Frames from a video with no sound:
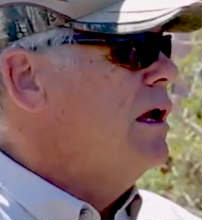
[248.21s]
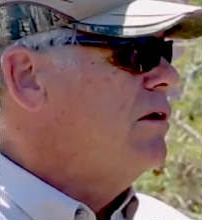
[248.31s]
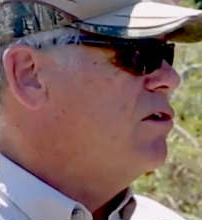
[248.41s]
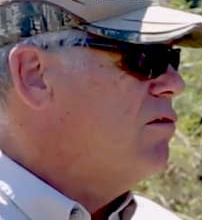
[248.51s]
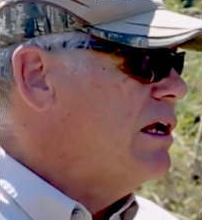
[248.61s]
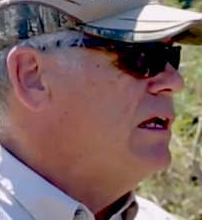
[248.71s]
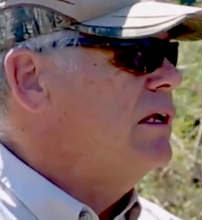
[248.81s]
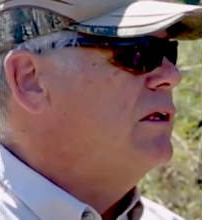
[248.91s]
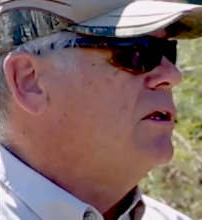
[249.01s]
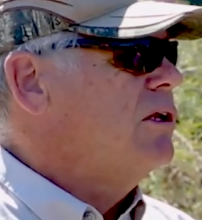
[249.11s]
and
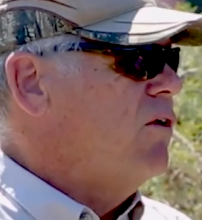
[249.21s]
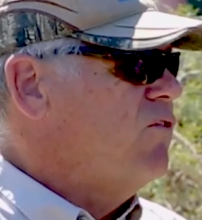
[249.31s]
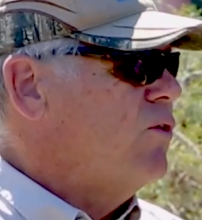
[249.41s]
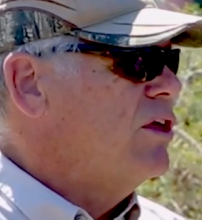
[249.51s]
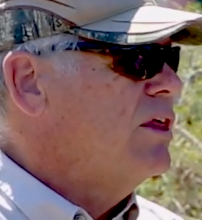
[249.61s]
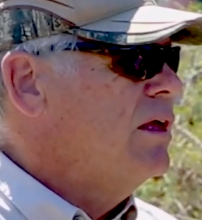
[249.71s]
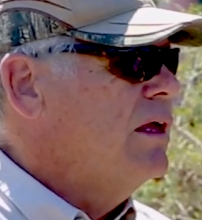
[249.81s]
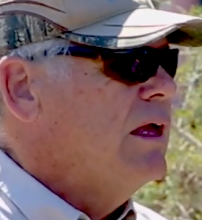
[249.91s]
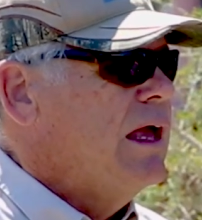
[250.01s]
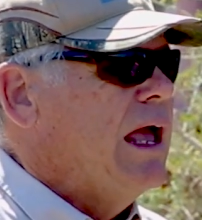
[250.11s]
trees and so forth.
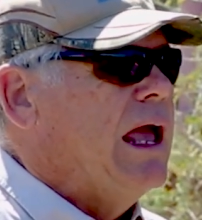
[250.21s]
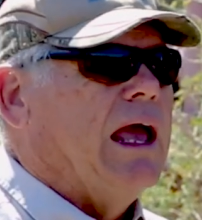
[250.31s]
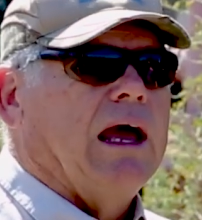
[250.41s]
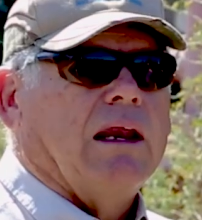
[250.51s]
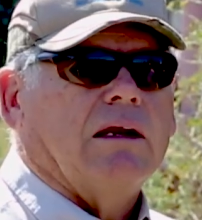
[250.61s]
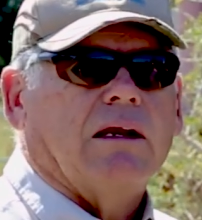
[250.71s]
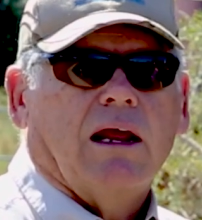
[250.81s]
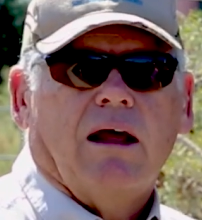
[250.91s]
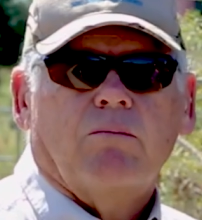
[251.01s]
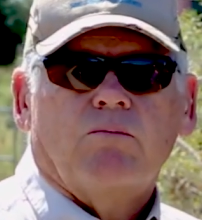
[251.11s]
And
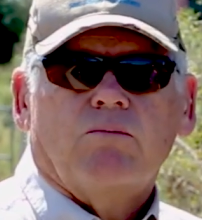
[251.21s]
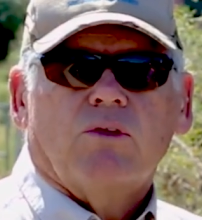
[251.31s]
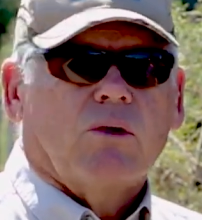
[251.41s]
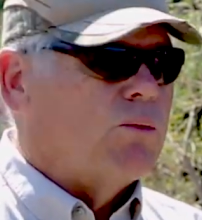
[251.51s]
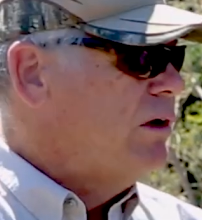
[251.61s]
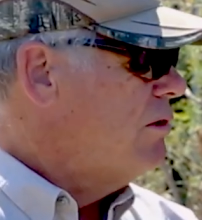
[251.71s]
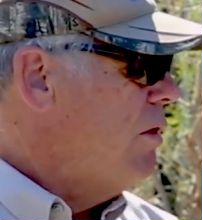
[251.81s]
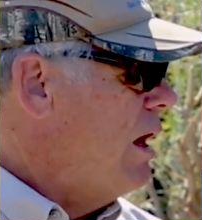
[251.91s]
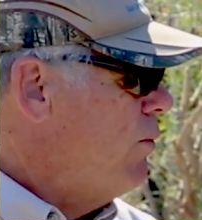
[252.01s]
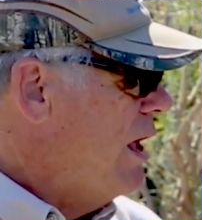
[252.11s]

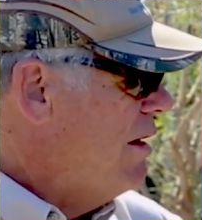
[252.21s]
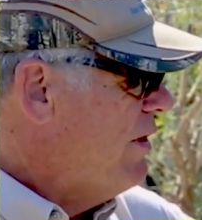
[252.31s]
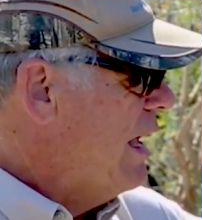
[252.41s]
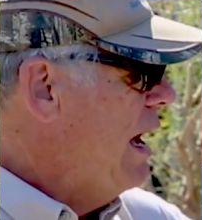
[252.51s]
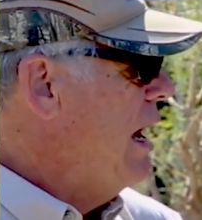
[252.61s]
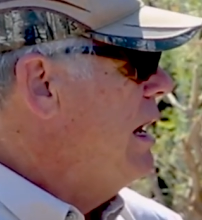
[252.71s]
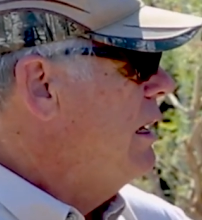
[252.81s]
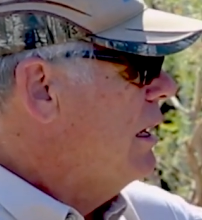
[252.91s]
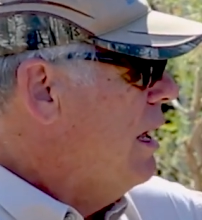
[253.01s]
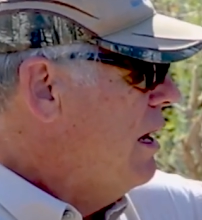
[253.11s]
we have a
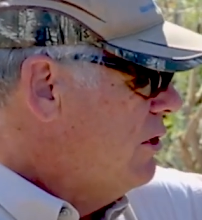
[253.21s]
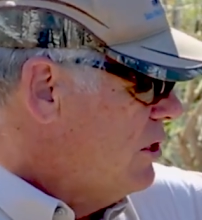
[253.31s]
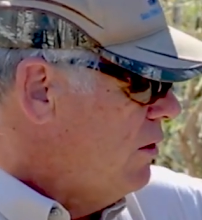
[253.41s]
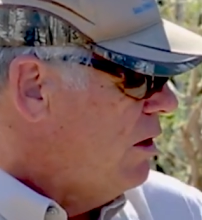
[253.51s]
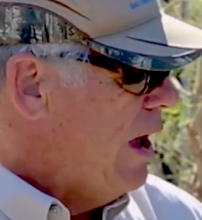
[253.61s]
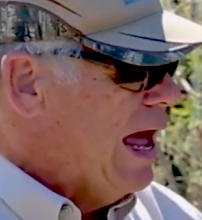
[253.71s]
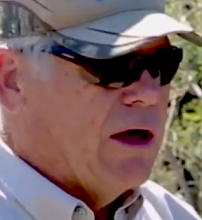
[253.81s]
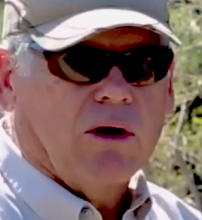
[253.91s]
guide to kind of show you how